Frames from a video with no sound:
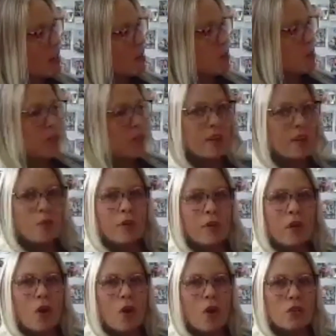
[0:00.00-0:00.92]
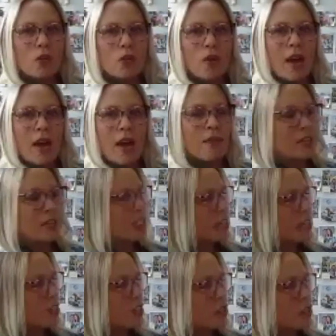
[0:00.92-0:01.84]
but then we also have a
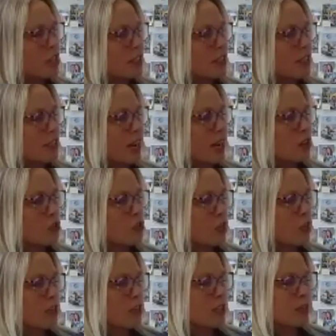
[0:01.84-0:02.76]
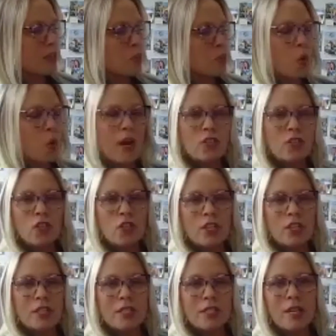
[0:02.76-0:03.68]
teaching section and some
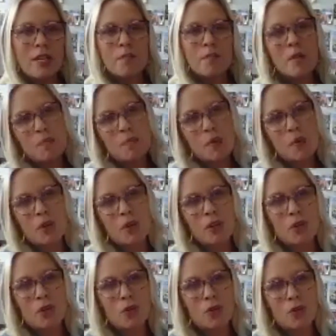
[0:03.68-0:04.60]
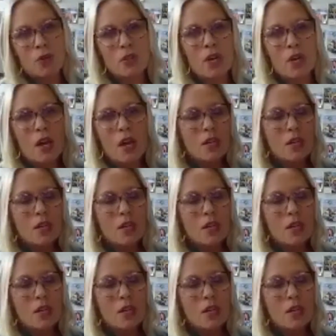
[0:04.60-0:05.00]
questions that people can use